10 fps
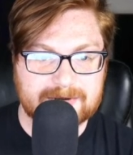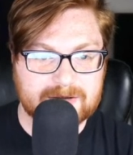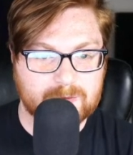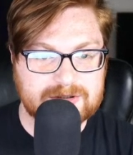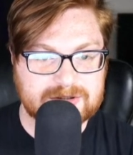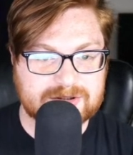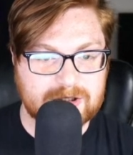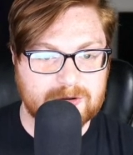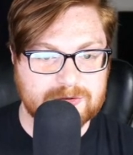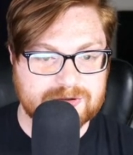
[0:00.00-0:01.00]
but we could
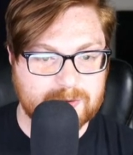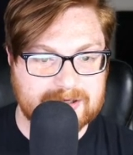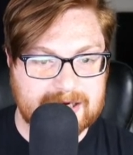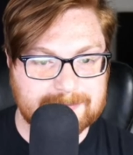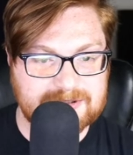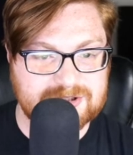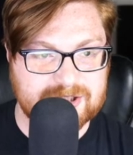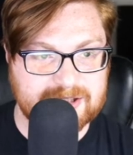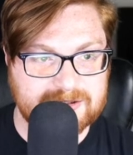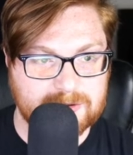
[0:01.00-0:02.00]
go do an IP
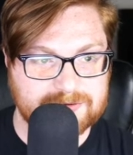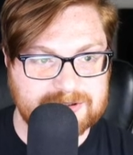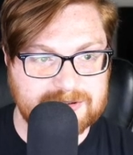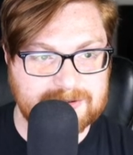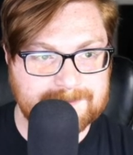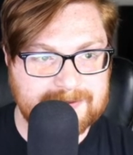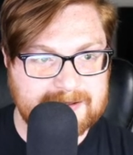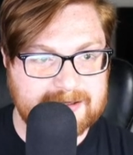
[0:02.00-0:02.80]
check over here,